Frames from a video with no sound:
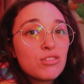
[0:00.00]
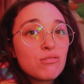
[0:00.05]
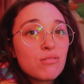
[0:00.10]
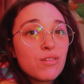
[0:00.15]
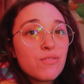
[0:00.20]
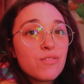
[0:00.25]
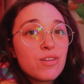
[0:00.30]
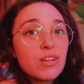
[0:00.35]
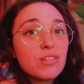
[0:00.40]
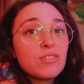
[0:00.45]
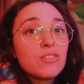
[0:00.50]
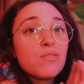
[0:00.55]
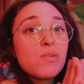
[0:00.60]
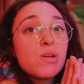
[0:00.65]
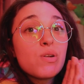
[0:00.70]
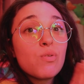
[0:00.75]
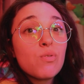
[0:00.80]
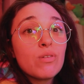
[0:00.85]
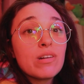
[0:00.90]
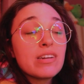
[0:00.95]
to refer to
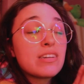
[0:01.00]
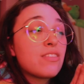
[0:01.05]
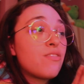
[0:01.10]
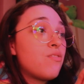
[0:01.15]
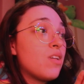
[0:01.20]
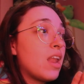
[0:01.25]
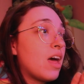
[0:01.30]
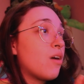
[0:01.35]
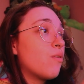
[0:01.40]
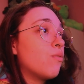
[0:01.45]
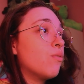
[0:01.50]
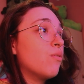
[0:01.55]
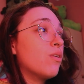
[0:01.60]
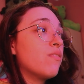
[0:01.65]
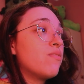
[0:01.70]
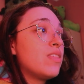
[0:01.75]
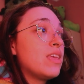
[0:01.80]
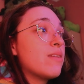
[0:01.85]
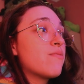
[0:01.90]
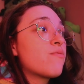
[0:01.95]
in order to fill out all
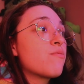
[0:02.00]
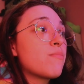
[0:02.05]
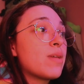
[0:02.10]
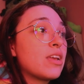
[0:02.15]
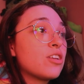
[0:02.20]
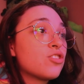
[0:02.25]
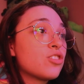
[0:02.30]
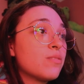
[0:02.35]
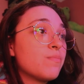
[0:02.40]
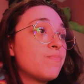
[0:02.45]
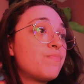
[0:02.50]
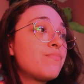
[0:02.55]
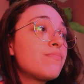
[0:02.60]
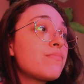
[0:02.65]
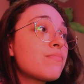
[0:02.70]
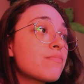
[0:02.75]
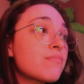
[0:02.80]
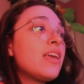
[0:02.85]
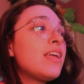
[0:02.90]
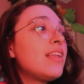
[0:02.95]
of the information.
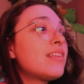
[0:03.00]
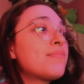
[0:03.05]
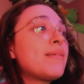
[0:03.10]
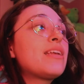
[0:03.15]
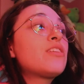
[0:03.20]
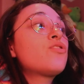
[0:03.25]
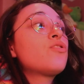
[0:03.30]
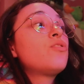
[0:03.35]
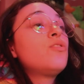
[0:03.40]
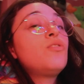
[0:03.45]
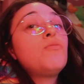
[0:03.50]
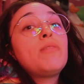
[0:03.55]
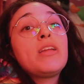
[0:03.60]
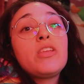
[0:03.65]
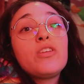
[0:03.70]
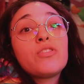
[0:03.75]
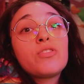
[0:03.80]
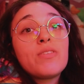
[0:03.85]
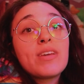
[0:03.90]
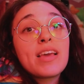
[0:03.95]
You need to make sure when
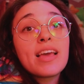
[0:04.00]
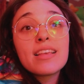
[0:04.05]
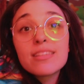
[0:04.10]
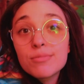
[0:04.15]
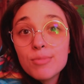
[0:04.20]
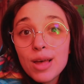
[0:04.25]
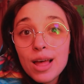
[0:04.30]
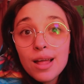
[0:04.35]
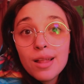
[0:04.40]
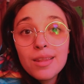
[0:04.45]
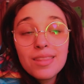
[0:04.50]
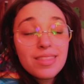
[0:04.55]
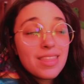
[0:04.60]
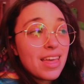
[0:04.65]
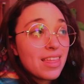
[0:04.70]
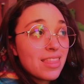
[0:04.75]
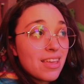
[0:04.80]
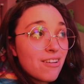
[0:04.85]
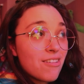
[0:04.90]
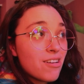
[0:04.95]
you're doing it as well
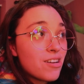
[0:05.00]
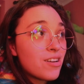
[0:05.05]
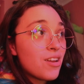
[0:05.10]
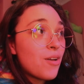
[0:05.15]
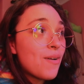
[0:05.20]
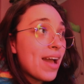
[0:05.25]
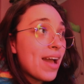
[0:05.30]
that there are no